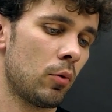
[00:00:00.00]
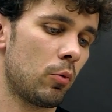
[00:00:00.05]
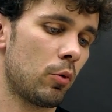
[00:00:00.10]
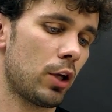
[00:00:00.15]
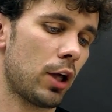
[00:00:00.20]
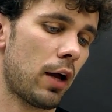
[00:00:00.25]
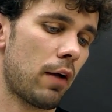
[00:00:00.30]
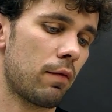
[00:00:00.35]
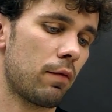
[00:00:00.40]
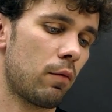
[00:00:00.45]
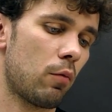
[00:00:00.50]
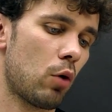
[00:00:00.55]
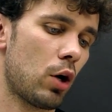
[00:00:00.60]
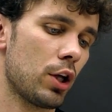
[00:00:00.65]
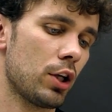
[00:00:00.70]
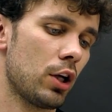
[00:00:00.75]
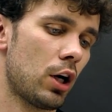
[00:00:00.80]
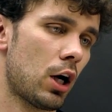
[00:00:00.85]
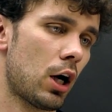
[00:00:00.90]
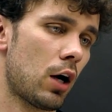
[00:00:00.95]
We have
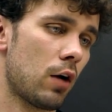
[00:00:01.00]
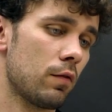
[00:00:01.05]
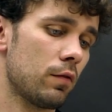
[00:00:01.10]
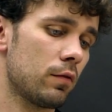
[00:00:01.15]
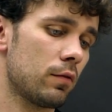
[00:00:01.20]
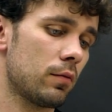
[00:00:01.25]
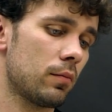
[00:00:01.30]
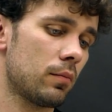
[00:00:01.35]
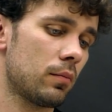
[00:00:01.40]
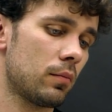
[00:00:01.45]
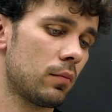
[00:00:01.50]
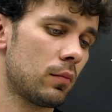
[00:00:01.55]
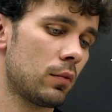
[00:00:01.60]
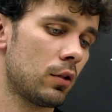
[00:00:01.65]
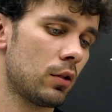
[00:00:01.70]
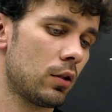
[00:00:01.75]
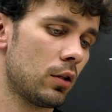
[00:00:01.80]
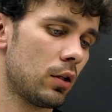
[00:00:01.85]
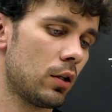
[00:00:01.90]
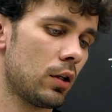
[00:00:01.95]
1 half
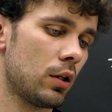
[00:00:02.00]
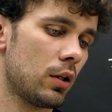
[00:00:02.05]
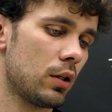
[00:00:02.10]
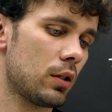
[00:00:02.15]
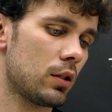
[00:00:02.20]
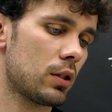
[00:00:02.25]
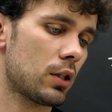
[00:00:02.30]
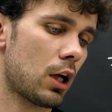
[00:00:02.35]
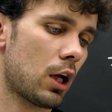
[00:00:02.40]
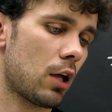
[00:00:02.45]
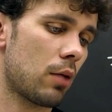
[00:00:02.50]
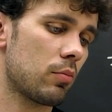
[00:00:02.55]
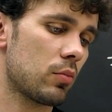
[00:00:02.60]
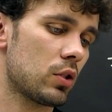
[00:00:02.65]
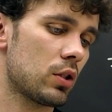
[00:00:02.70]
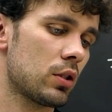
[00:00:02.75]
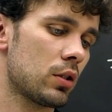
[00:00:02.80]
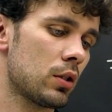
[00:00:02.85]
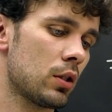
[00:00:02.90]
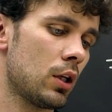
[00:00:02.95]

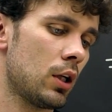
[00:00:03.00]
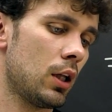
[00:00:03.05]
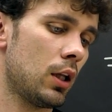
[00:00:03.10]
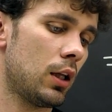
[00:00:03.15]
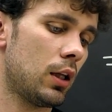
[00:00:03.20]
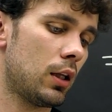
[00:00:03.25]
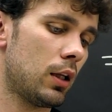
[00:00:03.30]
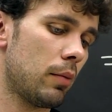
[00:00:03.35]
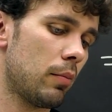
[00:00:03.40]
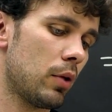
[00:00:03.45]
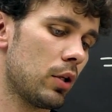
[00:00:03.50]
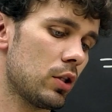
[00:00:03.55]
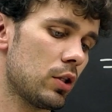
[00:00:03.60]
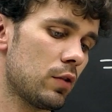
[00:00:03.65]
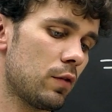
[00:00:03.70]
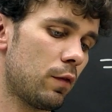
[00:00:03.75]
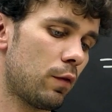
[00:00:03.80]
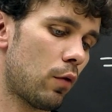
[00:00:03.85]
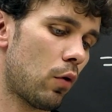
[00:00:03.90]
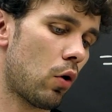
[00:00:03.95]
times limit
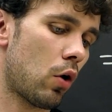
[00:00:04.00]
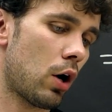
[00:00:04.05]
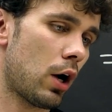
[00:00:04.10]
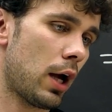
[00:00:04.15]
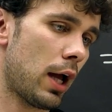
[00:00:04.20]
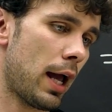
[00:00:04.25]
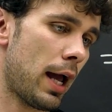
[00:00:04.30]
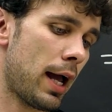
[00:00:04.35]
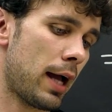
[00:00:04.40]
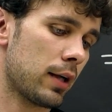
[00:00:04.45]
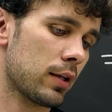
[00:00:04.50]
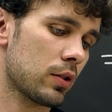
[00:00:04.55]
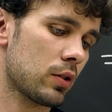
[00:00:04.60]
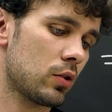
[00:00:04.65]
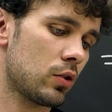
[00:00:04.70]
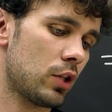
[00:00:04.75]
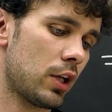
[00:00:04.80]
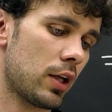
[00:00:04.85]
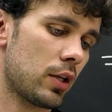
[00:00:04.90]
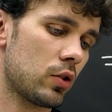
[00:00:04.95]
for
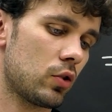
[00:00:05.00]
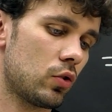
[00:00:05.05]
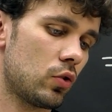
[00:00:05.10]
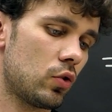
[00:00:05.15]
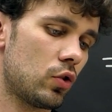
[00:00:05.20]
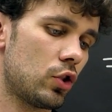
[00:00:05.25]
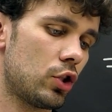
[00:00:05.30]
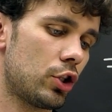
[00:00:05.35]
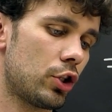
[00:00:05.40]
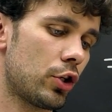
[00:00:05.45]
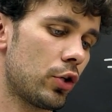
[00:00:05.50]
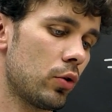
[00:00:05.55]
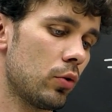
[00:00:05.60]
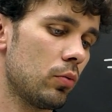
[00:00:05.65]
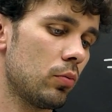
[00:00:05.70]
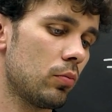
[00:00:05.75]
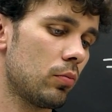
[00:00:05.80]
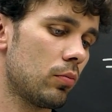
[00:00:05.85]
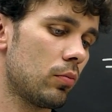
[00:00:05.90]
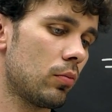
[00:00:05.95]
x tends to
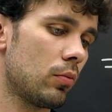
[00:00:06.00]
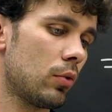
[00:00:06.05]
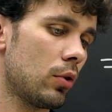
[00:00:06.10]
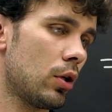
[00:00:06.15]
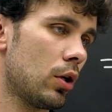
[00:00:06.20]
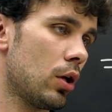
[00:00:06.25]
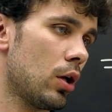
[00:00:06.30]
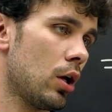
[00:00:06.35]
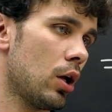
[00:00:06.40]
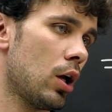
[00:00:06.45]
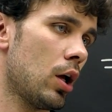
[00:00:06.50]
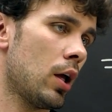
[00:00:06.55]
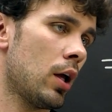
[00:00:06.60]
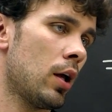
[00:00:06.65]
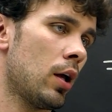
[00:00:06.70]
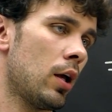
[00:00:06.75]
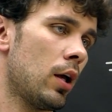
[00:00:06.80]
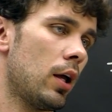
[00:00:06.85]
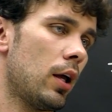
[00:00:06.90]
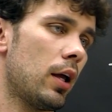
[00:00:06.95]
0.
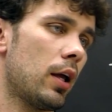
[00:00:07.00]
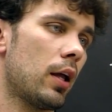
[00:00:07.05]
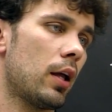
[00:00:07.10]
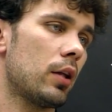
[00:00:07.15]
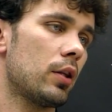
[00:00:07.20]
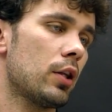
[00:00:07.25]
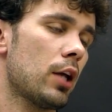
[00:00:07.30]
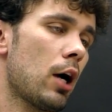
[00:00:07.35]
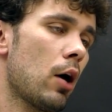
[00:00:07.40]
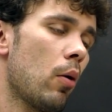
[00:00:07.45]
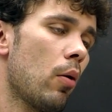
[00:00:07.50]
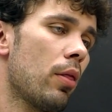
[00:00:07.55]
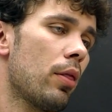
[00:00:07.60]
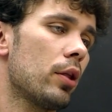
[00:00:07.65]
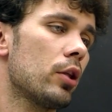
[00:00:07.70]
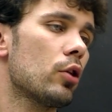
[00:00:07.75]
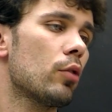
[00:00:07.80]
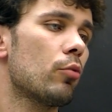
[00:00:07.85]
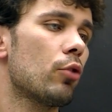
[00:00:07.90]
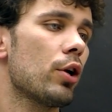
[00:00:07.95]
And now in
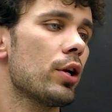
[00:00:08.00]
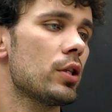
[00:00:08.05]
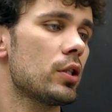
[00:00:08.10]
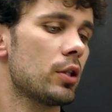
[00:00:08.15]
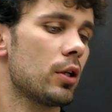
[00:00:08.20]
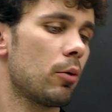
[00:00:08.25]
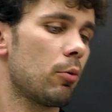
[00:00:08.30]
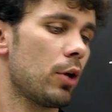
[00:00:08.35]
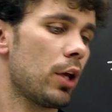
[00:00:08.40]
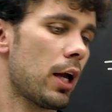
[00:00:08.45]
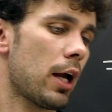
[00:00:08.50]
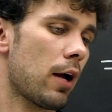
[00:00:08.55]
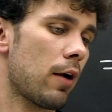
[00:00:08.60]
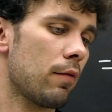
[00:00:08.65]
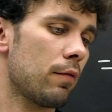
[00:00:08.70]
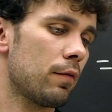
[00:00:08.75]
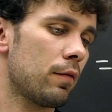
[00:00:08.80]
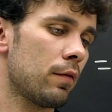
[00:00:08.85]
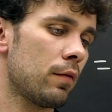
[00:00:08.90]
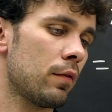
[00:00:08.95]
the numerator we
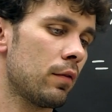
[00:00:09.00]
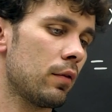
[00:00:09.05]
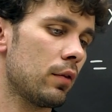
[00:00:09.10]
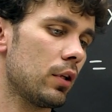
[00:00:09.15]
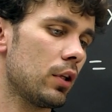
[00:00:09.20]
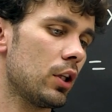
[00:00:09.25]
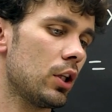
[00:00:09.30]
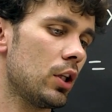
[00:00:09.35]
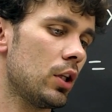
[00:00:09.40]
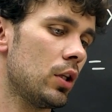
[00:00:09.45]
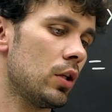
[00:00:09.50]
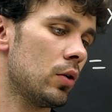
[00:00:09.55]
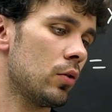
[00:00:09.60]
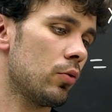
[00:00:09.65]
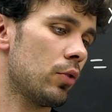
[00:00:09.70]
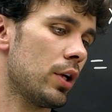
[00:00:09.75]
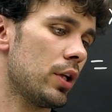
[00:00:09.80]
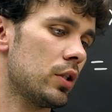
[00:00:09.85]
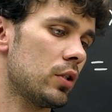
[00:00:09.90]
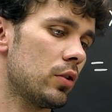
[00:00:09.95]
have e
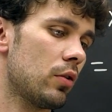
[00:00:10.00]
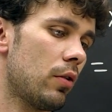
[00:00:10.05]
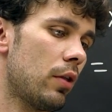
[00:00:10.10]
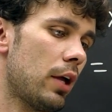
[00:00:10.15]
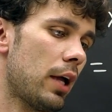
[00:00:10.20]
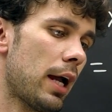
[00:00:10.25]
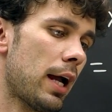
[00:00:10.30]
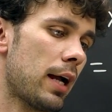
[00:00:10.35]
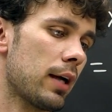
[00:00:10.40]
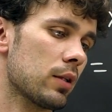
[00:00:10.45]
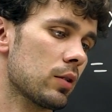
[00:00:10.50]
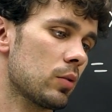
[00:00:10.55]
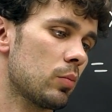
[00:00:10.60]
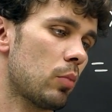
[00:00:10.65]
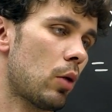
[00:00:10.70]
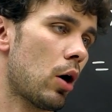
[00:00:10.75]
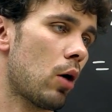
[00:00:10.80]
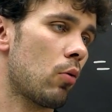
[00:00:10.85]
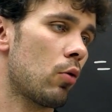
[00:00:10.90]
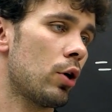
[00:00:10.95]
raised to the x
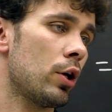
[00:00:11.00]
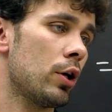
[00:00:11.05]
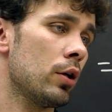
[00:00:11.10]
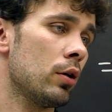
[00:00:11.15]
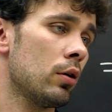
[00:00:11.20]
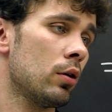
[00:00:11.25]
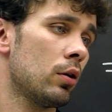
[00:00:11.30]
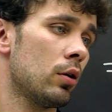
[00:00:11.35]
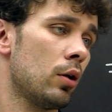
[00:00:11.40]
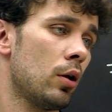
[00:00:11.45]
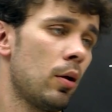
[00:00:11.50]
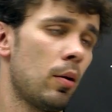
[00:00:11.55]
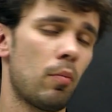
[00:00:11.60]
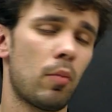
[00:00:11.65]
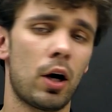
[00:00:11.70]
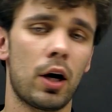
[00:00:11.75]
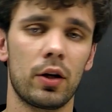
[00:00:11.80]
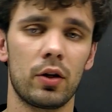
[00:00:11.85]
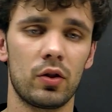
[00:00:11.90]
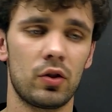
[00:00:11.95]
power
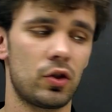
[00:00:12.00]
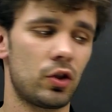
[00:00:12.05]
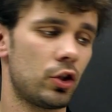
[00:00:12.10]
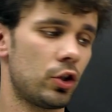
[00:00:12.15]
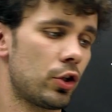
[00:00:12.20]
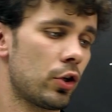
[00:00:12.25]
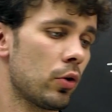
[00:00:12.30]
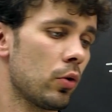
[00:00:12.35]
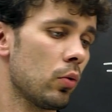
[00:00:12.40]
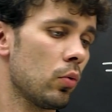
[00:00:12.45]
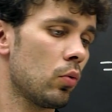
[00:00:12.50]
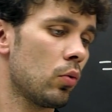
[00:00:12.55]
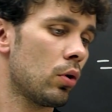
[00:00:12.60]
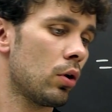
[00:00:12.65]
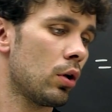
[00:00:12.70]
minus 0.